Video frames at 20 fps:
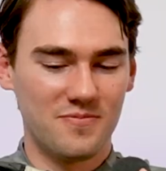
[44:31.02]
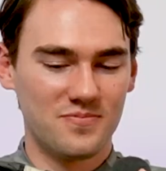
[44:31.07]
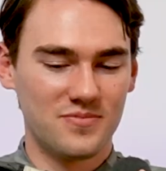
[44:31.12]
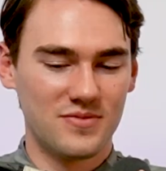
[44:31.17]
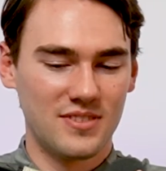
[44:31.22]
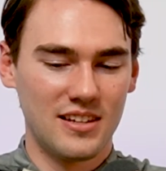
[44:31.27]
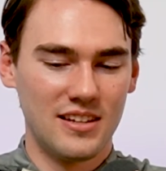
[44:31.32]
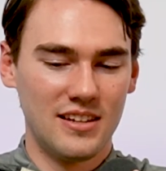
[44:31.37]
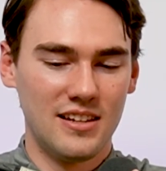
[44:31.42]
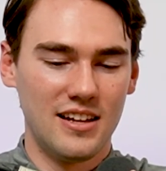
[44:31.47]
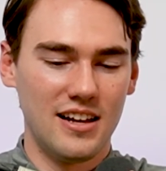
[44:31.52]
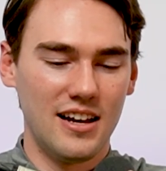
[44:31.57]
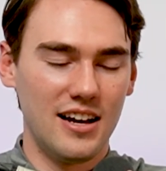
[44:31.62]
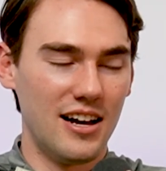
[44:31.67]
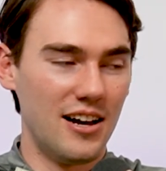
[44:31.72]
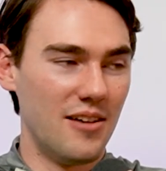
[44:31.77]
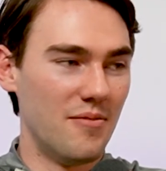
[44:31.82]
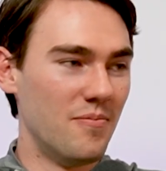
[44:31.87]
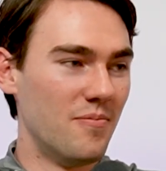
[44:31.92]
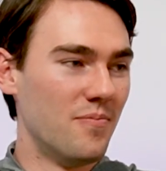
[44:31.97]
you.
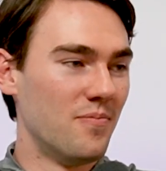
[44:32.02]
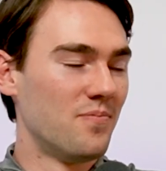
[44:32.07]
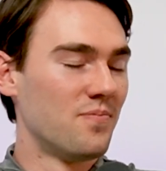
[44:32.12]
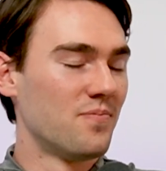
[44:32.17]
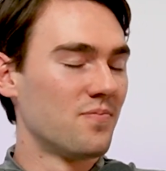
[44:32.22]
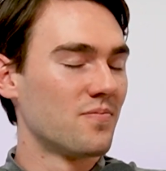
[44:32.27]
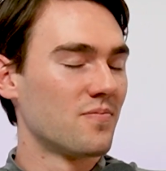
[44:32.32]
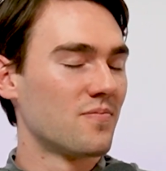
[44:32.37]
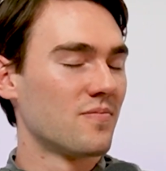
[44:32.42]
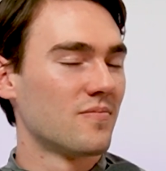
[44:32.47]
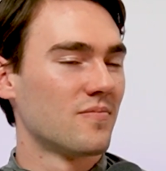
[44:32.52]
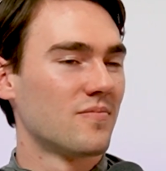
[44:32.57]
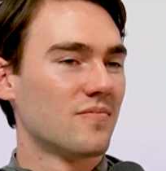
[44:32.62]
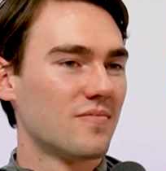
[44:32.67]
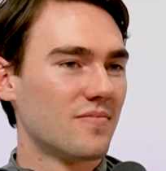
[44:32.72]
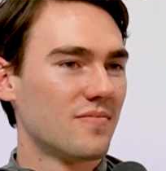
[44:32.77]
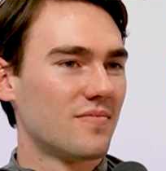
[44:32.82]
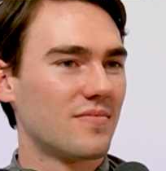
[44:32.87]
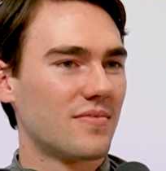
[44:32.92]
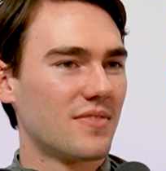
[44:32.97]
It
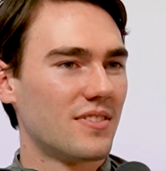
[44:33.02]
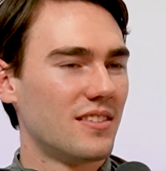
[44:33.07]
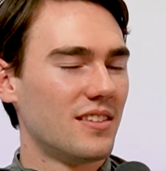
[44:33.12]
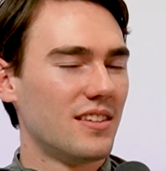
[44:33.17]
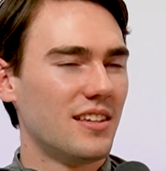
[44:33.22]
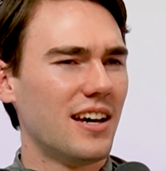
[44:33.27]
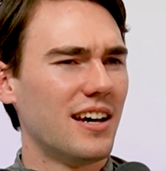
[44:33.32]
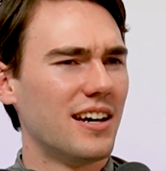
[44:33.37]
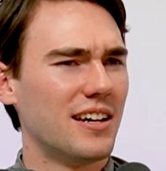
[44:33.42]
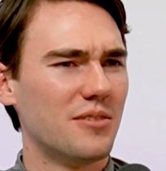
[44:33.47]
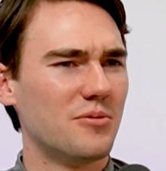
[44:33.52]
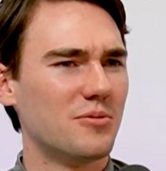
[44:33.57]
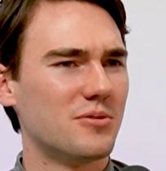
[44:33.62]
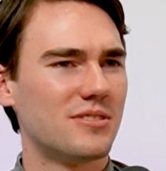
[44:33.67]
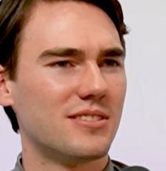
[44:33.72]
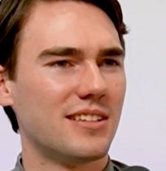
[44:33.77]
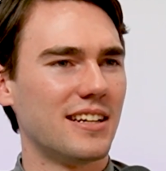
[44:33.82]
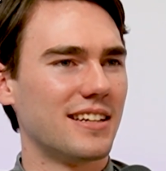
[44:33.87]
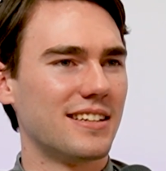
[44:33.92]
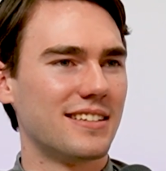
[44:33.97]

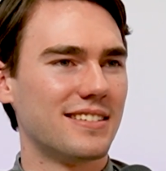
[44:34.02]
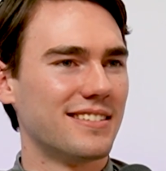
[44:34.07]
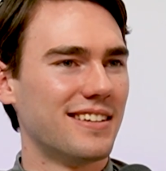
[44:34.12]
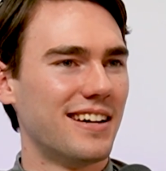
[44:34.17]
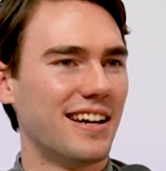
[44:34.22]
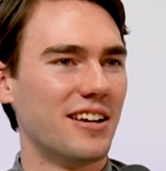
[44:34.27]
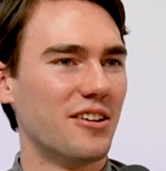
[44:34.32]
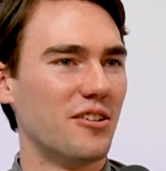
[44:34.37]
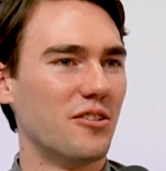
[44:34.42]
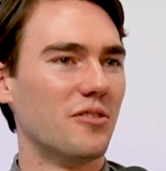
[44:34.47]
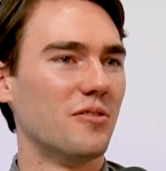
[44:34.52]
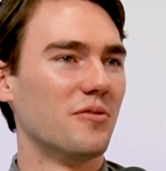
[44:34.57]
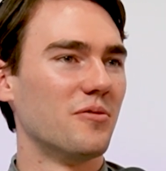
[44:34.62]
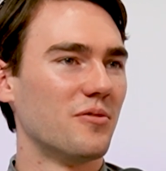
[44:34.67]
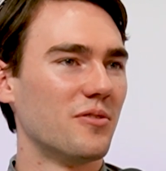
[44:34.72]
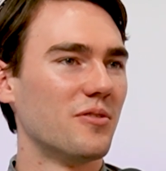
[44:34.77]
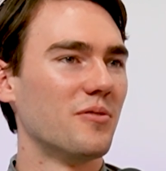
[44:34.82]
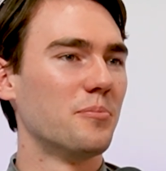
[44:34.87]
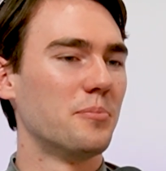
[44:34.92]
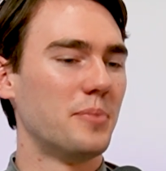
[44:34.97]
was like, I don't know,
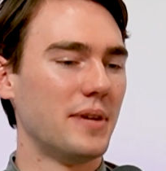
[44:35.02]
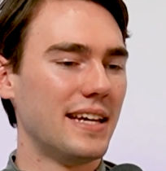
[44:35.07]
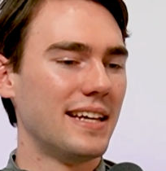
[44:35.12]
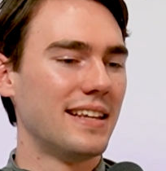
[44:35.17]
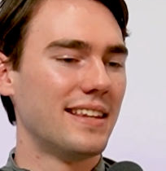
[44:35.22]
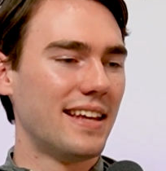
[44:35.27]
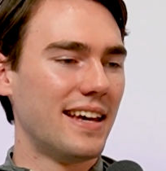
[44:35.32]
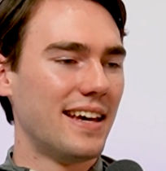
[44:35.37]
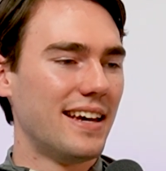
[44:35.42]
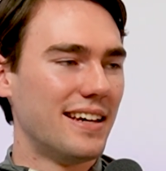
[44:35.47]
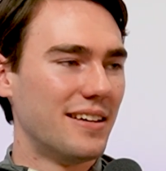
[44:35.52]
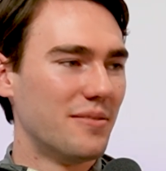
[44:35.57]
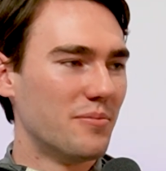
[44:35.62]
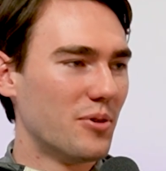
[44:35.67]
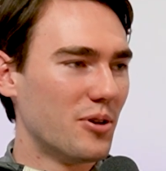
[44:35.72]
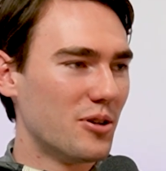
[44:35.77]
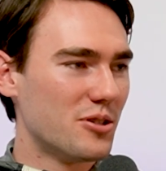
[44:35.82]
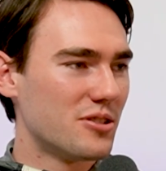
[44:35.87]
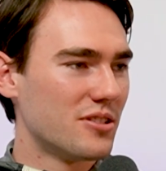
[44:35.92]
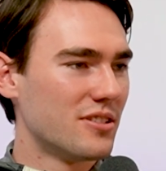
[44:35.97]
being there
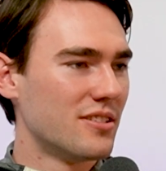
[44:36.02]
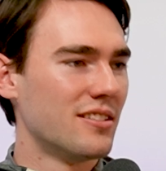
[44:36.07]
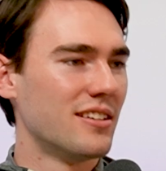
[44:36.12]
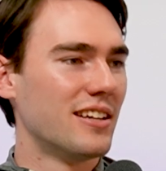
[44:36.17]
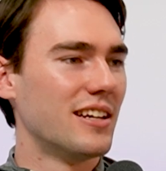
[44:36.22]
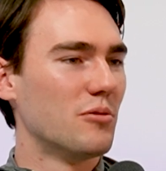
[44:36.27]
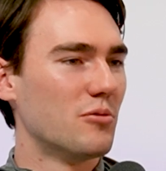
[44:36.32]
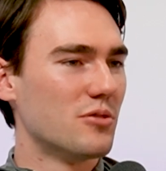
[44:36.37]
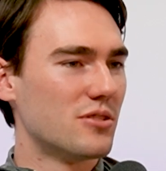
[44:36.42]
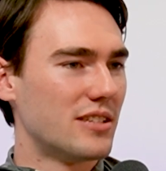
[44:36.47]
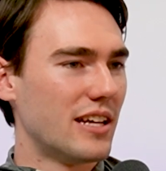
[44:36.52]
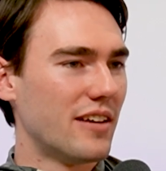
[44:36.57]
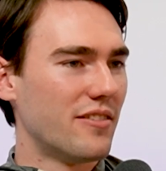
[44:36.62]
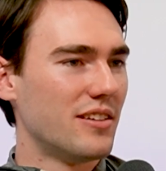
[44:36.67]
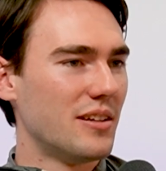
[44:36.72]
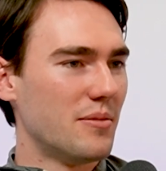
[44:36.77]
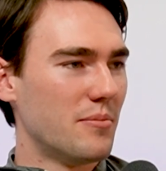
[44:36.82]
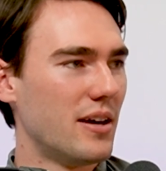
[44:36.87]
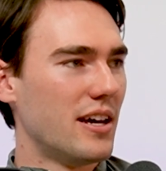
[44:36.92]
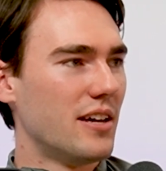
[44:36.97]
in person, it was
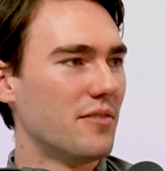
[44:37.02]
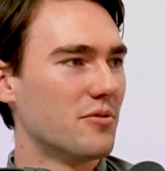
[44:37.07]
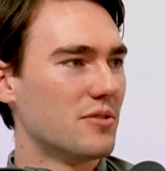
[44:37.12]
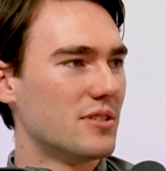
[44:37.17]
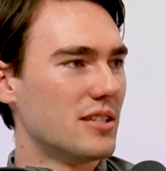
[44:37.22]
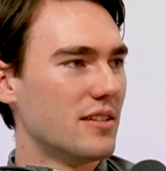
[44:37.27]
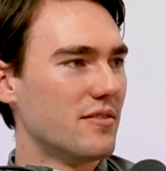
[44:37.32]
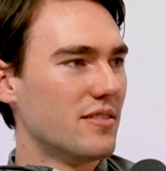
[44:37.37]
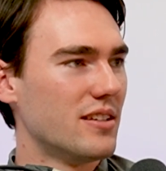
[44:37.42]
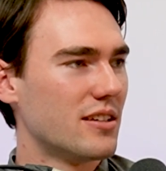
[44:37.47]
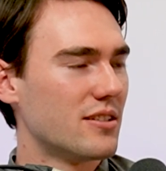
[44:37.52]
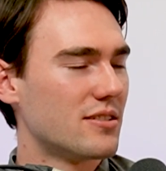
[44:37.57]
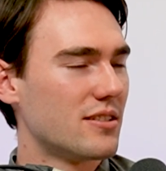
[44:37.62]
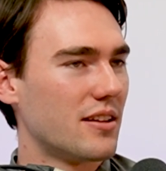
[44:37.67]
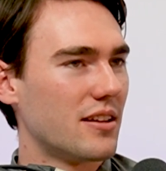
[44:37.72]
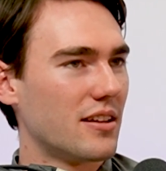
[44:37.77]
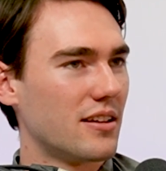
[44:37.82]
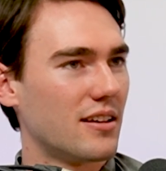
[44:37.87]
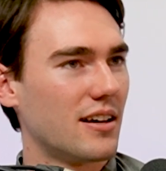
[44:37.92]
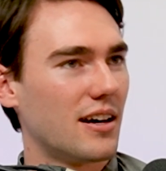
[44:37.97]
definitely made for TV because
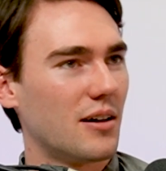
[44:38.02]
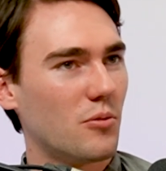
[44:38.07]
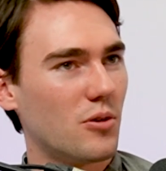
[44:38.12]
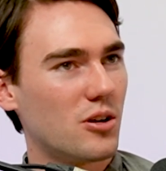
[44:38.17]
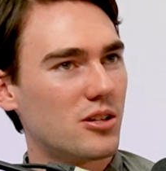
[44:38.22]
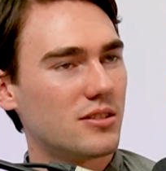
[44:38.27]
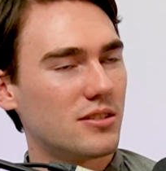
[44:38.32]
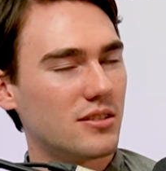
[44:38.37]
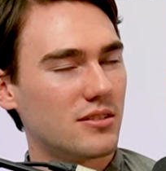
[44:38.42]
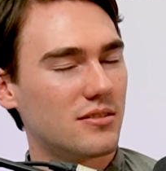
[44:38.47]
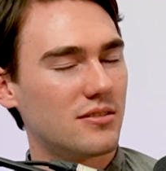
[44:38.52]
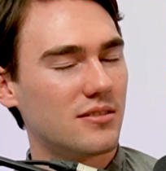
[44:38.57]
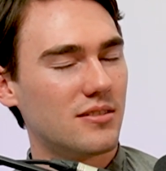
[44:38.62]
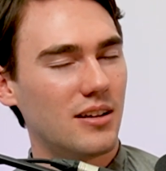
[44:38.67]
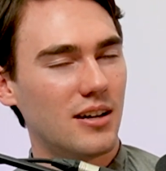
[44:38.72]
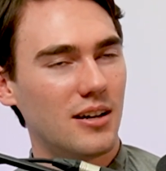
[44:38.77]
I think I watched it